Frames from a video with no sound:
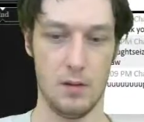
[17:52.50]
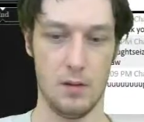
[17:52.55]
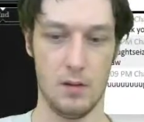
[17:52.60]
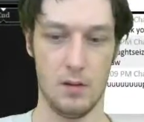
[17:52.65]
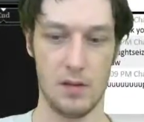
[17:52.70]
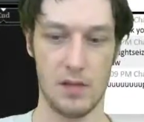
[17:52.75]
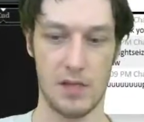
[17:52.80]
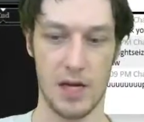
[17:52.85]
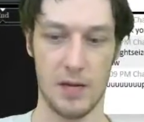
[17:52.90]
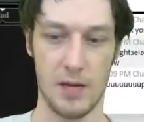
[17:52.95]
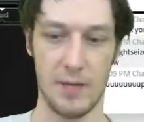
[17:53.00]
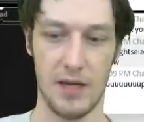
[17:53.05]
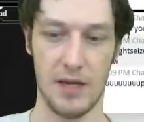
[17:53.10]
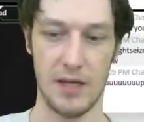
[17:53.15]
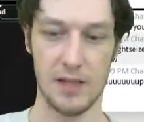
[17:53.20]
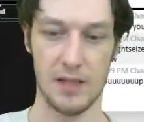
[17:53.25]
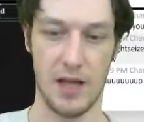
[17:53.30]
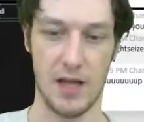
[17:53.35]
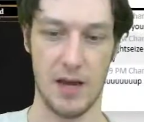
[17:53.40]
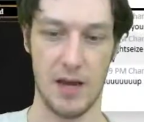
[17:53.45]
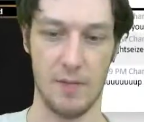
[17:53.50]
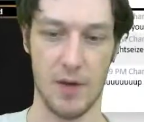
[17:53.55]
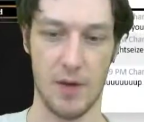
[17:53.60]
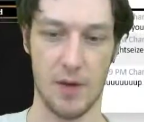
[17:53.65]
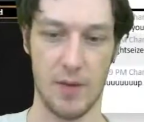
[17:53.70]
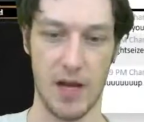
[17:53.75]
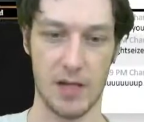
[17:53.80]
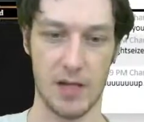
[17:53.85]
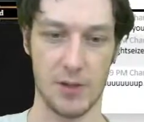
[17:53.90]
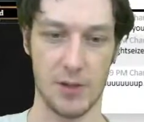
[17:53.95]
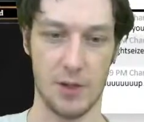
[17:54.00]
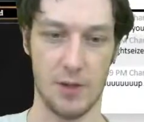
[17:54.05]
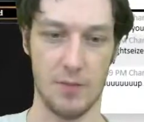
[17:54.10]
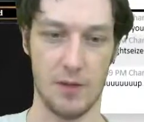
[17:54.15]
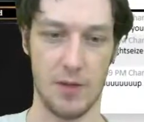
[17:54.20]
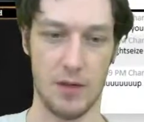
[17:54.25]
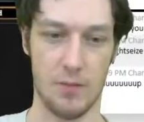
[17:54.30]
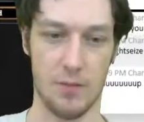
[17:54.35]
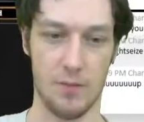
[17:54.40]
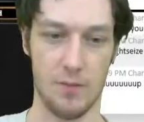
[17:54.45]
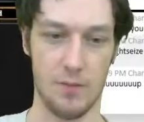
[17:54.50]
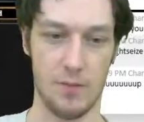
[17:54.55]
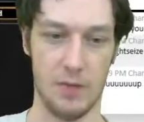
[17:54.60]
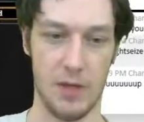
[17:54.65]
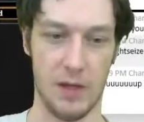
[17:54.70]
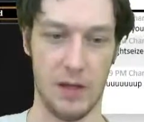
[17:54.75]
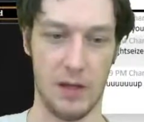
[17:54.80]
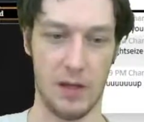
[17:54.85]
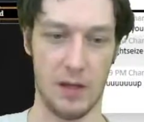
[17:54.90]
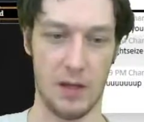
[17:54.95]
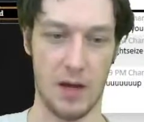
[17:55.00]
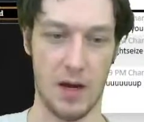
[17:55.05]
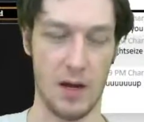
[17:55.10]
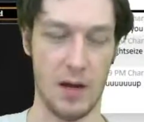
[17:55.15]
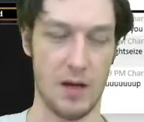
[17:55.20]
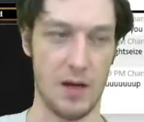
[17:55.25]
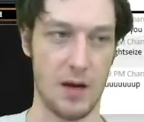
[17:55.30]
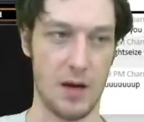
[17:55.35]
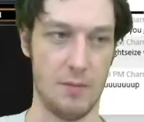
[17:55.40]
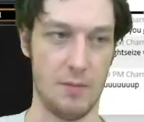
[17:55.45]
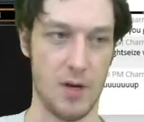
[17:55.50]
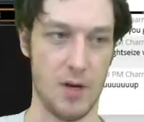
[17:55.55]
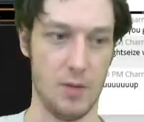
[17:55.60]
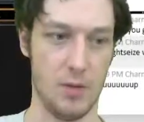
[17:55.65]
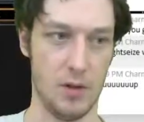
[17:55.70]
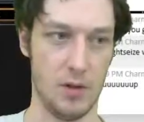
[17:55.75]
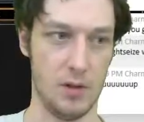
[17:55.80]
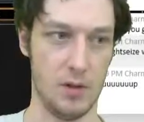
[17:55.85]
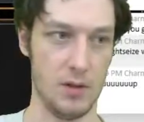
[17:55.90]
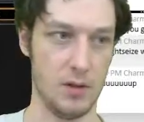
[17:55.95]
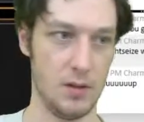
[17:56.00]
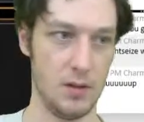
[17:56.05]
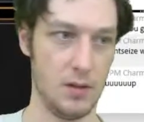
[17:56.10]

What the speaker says: This has got to be his nightmare matchup, and he kind of got pummeled.